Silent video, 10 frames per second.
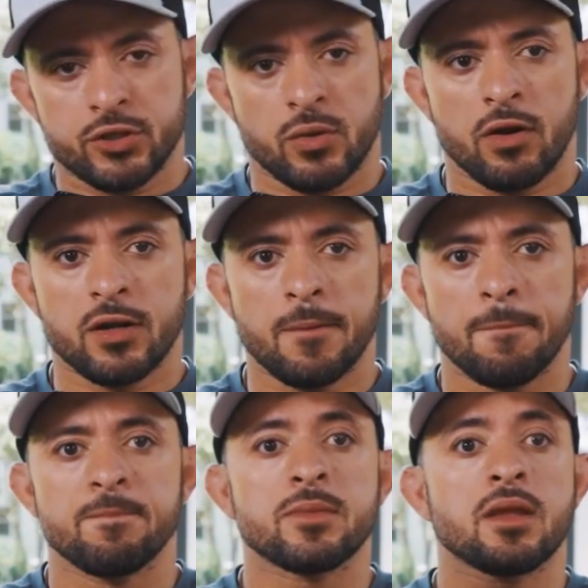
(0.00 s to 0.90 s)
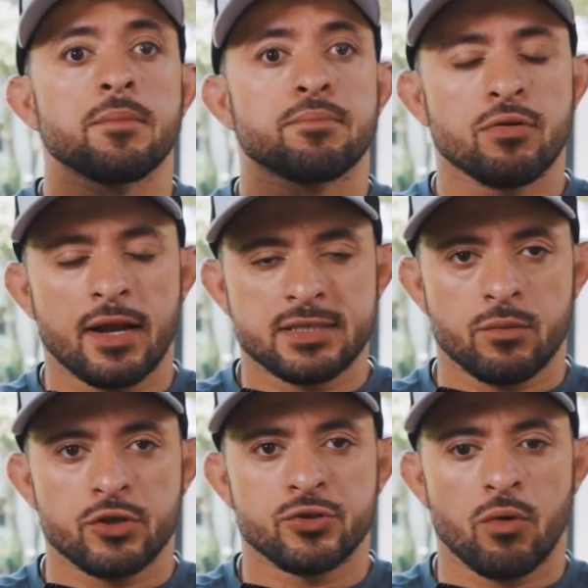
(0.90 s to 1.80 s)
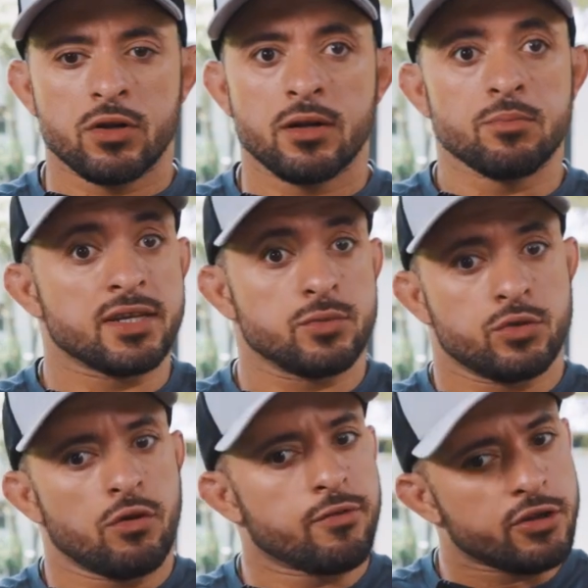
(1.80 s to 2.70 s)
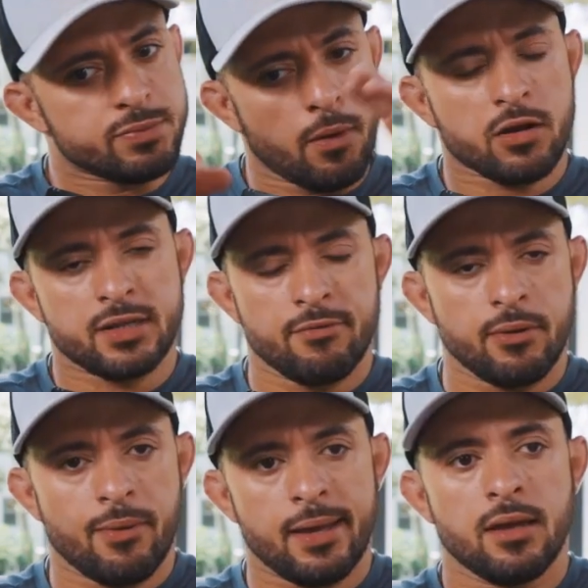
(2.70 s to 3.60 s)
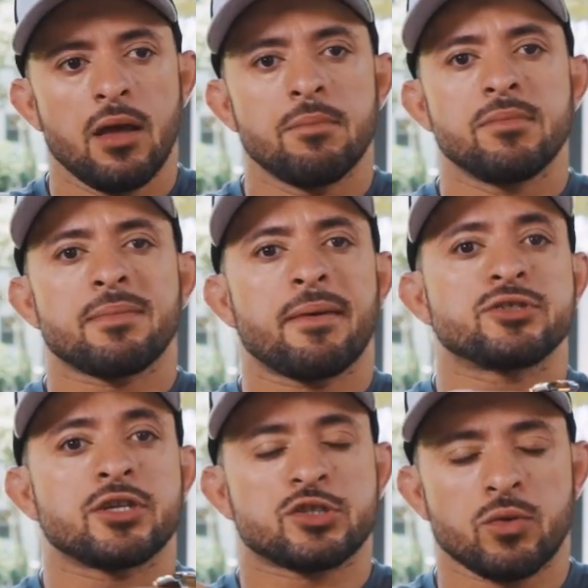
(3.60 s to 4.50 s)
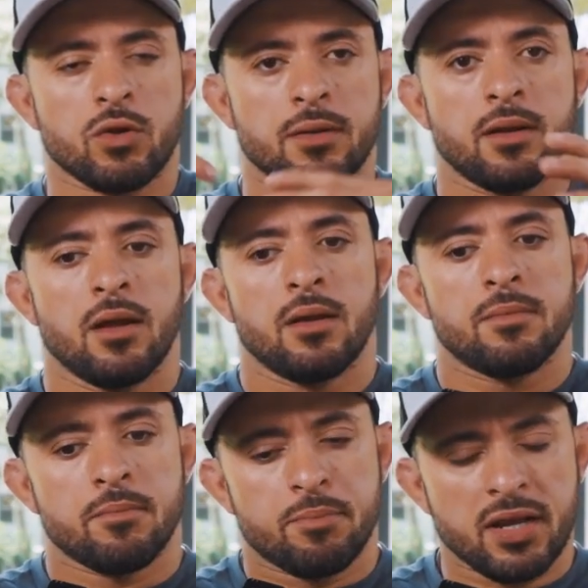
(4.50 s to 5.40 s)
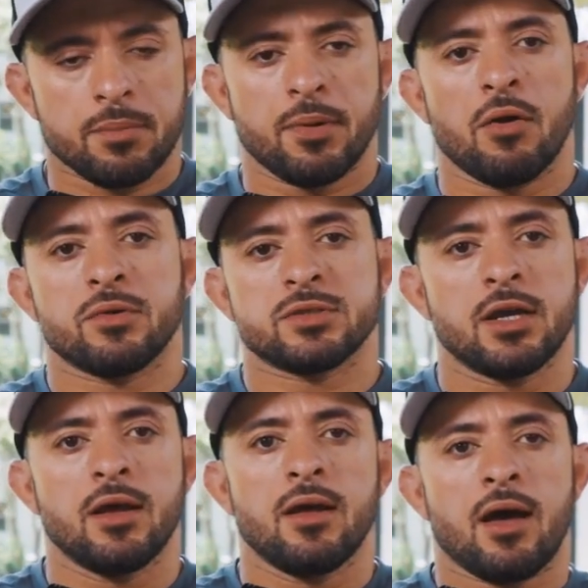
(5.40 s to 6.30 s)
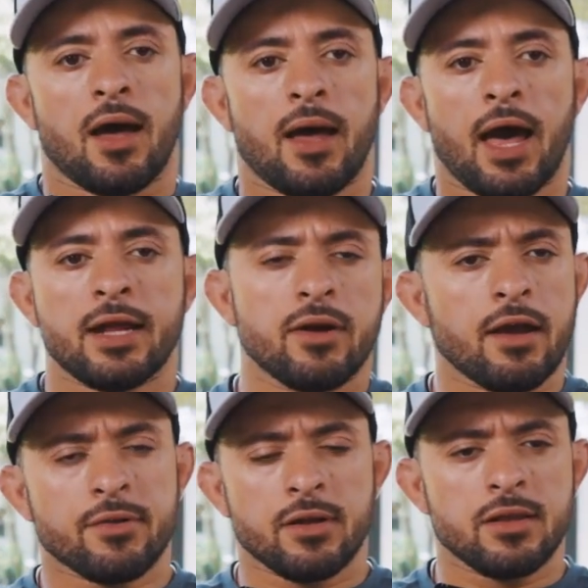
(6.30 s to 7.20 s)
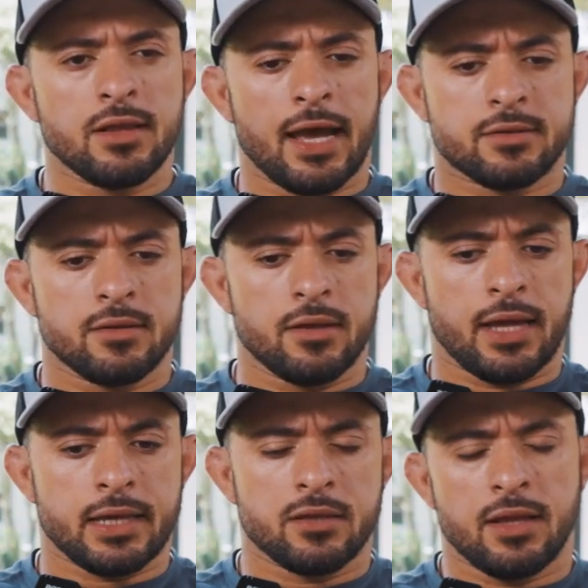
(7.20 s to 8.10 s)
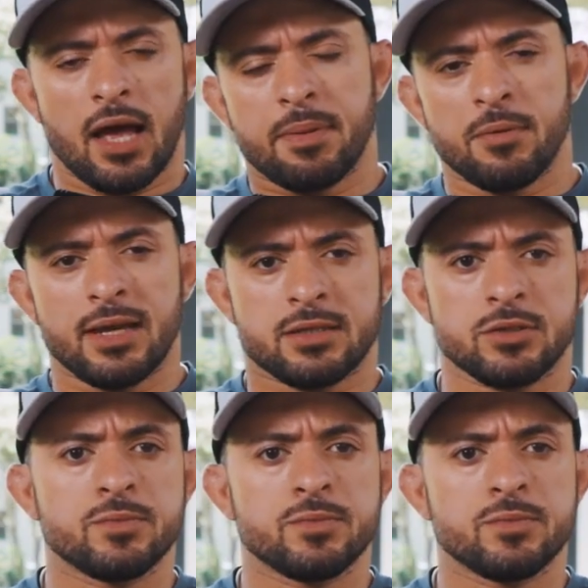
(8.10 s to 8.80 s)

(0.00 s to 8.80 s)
was shorter, President was shorter. President was overall smaller in every way. Milkman was just shorter, bigger boned. I don't ever like a lot of people like